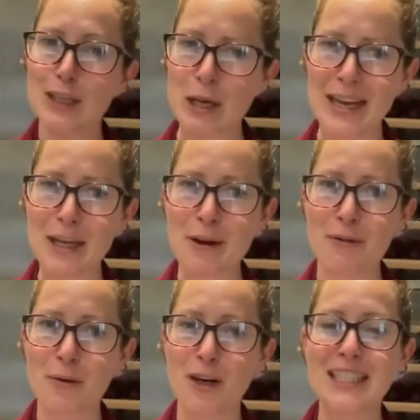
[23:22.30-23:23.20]
So thank you,
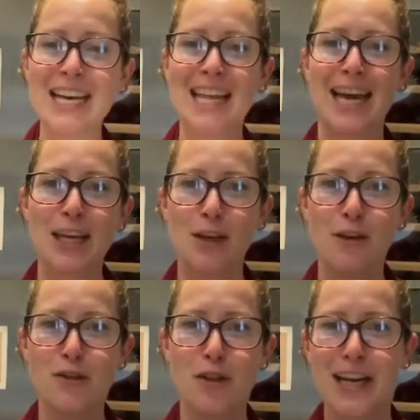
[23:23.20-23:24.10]
everyone. Thank
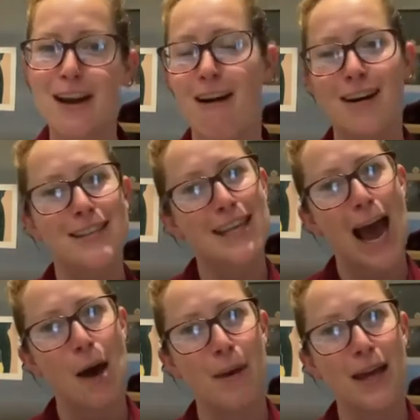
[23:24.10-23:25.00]
you for joining Ask
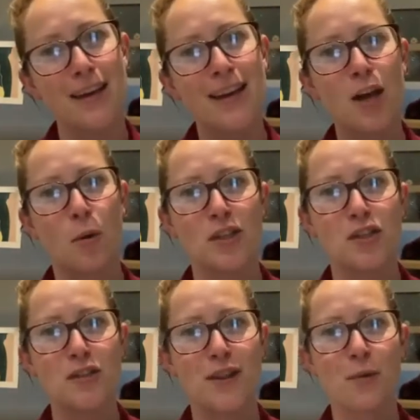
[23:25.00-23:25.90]
Abby,
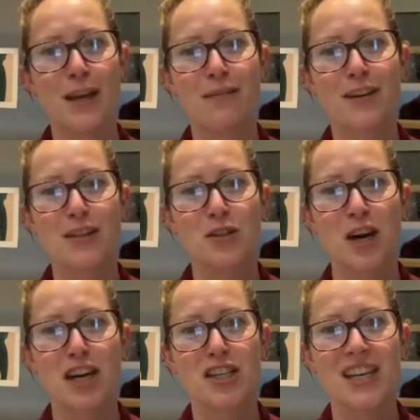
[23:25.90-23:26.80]
questions for the Queen of
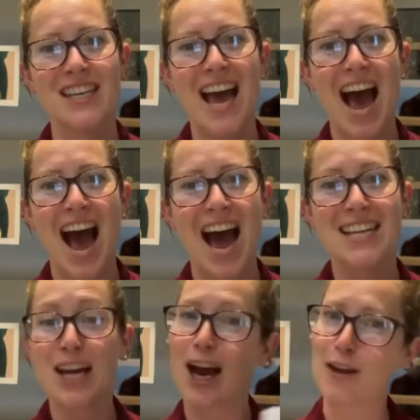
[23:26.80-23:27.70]
Construction.
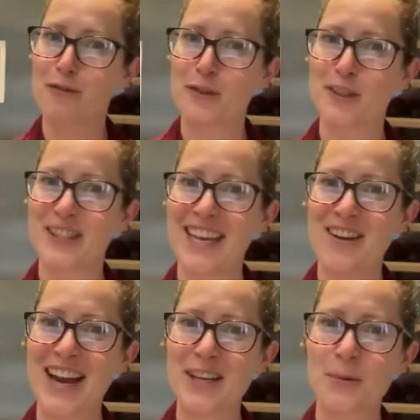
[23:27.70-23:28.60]
And I look forward to seeing
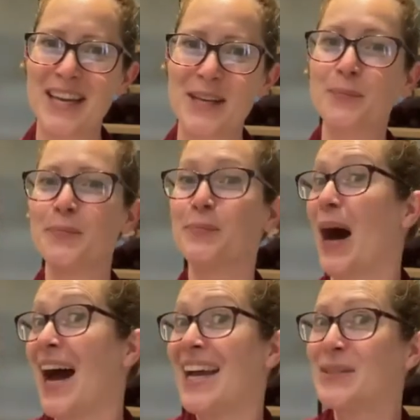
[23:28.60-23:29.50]
you next week.
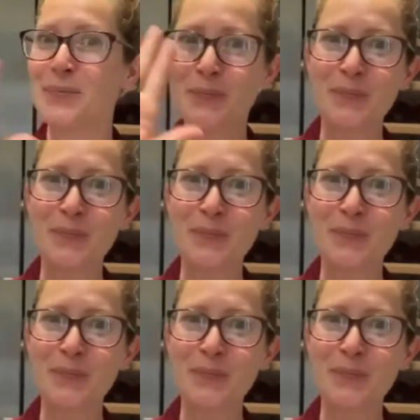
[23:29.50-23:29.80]
Bye.